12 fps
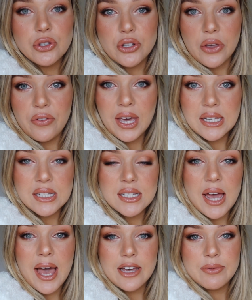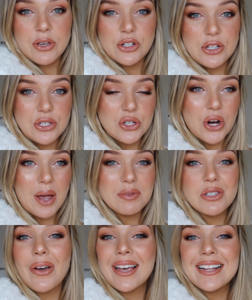don't forget to tag me on
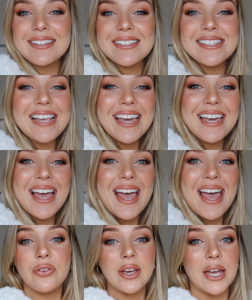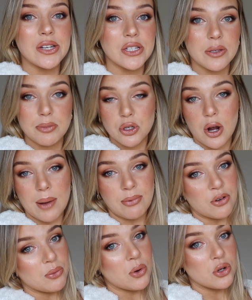Instagram so I can see. forget to subscribe
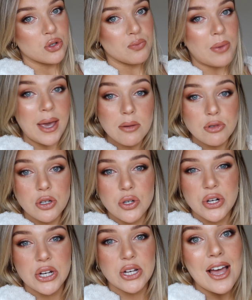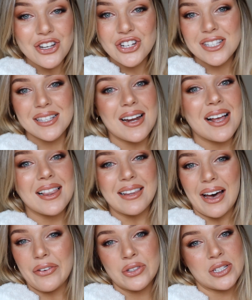for more makeup tutorials and just
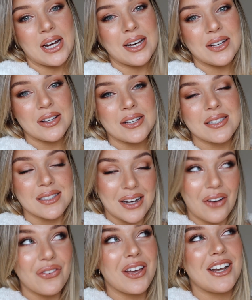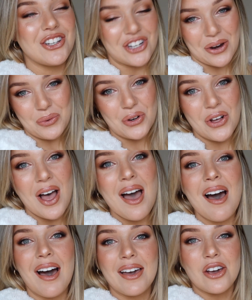lifestyle stuff in general.
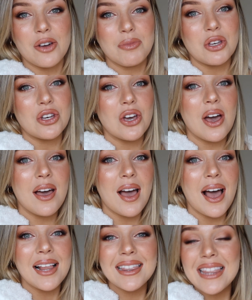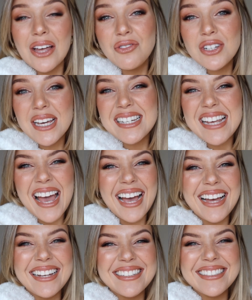I hope you loved it,
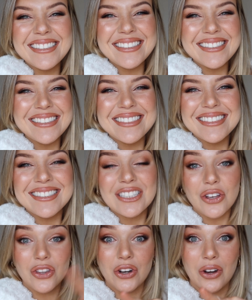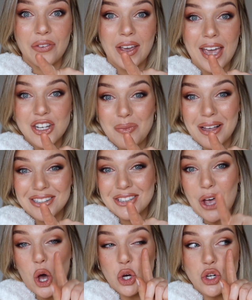and turn the notification
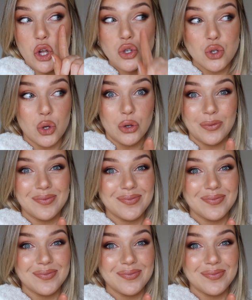bells on too.